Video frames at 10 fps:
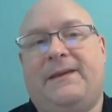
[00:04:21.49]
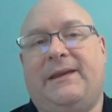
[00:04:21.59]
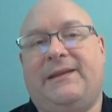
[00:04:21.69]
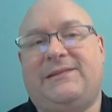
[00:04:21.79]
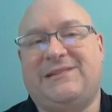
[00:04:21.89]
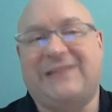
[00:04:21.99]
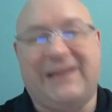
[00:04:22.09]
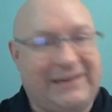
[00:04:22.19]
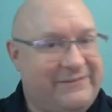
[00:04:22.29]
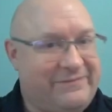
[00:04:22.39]
It's
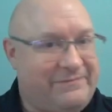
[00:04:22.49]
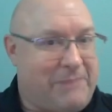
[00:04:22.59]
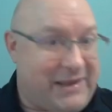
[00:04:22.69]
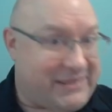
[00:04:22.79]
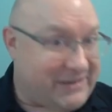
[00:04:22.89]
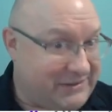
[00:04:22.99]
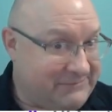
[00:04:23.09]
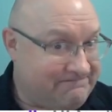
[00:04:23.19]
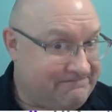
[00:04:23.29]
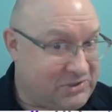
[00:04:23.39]
native
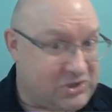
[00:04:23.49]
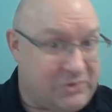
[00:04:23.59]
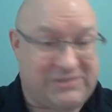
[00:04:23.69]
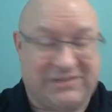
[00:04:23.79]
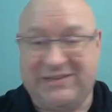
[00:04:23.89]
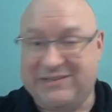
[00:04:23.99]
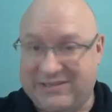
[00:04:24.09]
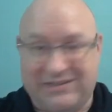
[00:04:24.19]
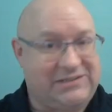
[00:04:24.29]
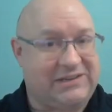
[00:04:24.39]
Python, so it's
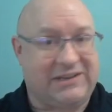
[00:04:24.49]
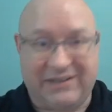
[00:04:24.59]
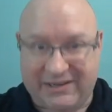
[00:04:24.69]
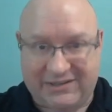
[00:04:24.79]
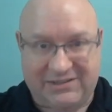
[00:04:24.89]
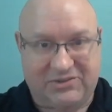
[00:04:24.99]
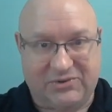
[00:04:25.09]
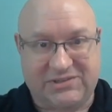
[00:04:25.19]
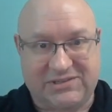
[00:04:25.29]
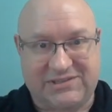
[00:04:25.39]
easy to connect to
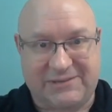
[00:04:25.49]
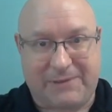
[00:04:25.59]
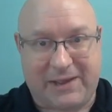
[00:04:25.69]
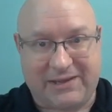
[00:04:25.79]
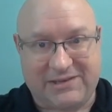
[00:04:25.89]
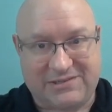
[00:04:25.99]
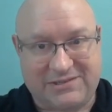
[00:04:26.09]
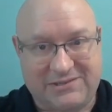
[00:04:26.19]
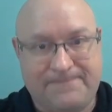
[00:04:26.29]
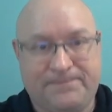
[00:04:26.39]
existing
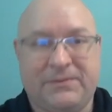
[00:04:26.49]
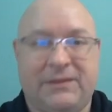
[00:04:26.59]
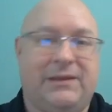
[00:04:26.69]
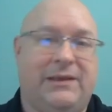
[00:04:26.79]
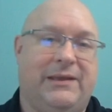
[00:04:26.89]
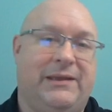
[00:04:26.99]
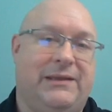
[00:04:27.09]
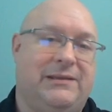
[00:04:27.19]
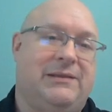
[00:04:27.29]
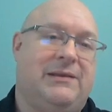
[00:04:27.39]
packages.
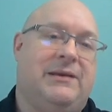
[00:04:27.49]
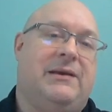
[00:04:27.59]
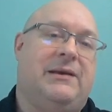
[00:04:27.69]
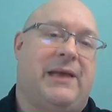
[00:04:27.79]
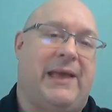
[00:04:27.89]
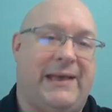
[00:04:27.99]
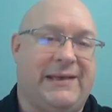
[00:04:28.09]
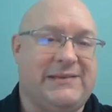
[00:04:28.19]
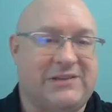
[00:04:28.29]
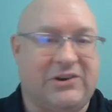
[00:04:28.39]
It
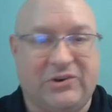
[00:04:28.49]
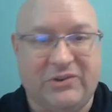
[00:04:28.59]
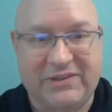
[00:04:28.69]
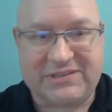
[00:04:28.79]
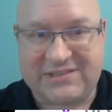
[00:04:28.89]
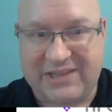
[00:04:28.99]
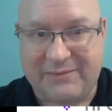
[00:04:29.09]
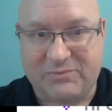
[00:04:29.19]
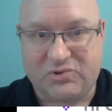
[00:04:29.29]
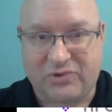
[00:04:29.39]
has all the
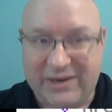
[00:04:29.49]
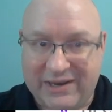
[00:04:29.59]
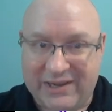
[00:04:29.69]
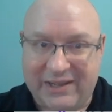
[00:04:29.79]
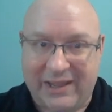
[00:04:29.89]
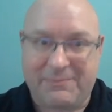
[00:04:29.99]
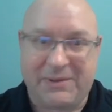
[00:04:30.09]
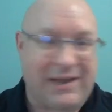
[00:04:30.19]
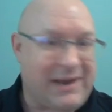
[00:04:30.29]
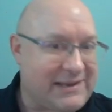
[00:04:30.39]
same training
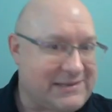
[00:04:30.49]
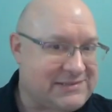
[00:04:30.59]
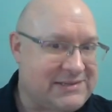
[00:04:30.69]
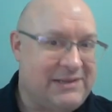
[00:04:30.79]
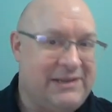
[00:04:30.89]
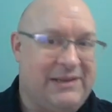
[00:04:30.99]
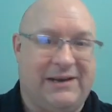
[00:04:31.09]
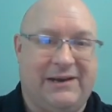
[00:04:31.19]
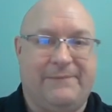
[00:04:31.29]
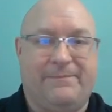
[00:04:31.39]
APIs,
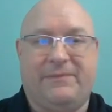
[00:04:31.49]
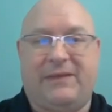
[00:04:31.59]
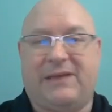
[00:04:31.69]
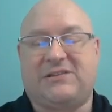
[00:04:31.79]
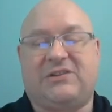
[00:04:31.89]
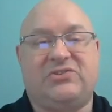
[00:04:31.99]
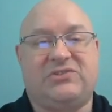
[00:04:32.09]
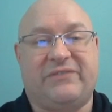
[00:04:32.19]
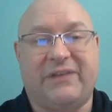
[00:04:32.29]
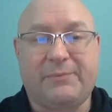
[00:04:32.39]
has a large
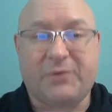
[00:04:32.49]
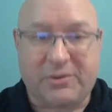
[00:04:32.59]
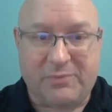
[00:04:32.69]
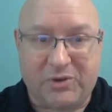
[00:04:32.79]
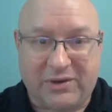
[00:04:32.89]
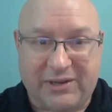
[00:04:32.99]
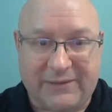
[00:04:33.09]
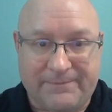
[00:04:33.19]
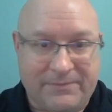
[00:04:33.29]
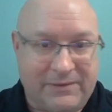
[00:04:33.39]
developer
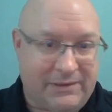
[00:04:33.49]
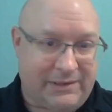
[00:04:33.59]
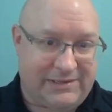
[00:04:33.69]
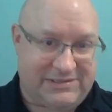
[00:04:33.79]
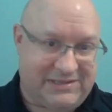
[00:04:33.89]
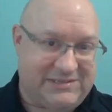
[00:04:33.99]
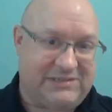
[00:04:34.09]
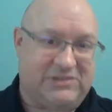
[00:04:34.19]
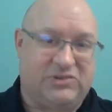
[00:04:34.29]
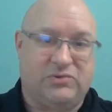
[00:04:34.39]
community. It's
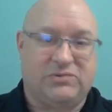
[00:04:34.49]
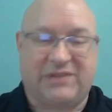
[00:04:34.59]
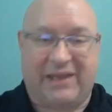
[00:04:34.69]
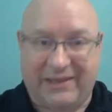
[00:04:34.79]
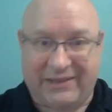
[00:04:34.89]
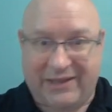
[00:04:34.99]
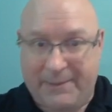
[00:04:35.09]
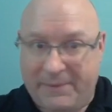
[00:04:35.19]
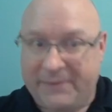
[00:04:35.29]
easy to scale up,